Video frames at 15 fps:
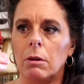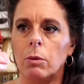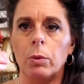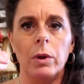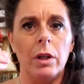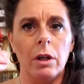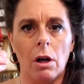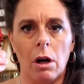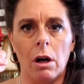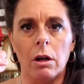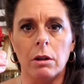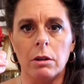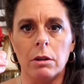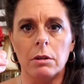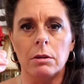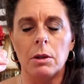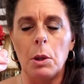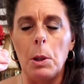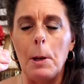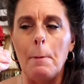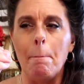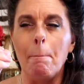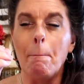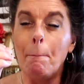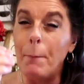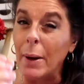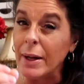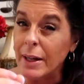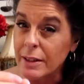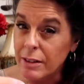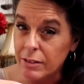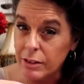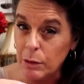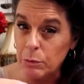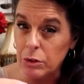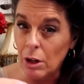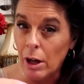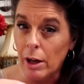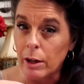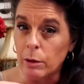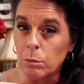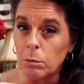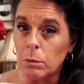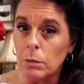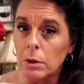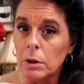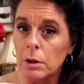really hard. But at the same time,